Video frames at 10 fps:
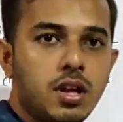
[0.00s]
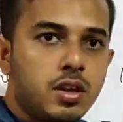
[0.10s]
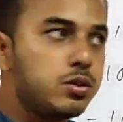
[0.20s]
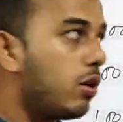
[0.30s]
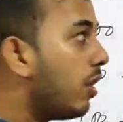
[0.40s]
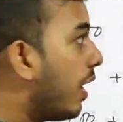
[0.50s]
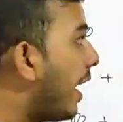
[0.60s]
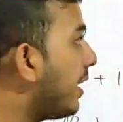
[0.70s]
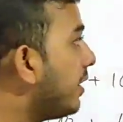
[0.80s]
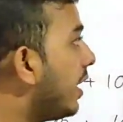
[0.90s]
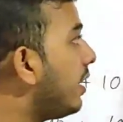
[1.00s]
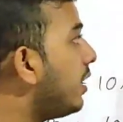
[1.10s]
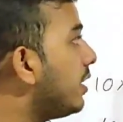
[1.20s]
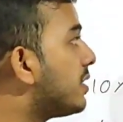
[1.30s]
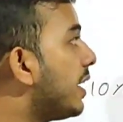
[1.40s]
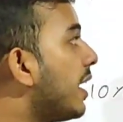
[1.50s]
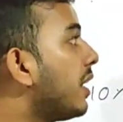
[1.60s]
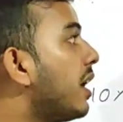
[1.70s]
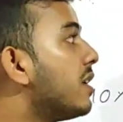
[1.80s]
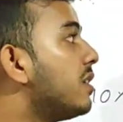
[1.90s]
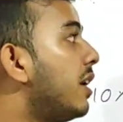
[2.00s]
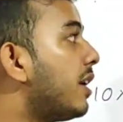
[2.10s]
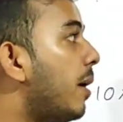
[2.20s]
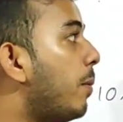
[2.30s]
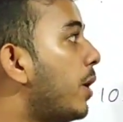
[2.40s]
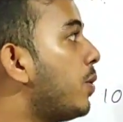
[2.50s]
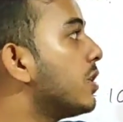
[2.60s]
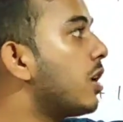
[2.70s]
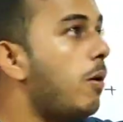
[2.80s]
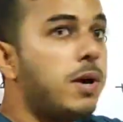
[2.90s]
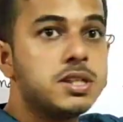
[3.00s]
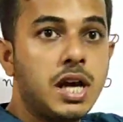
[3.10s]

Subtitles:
so and then in the second case that number was how much?